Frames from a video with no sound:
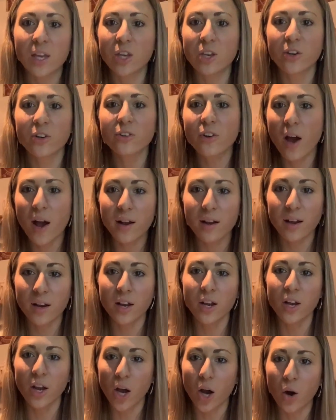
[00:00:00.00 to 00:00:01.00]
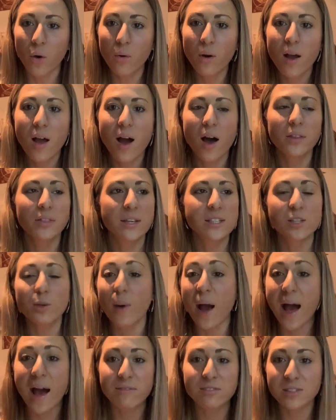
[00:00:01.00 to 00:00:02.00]
you're not going to know unless you
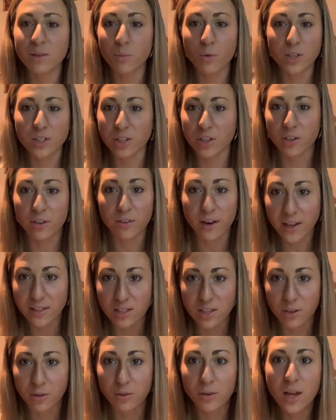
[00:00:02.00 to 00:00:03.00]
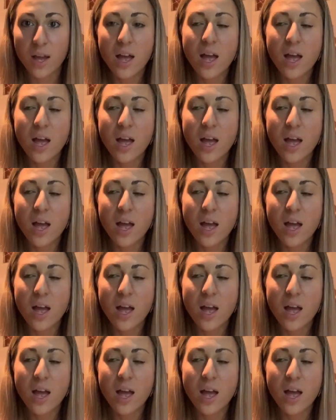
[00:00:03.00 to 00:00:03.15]
have someone to correct you.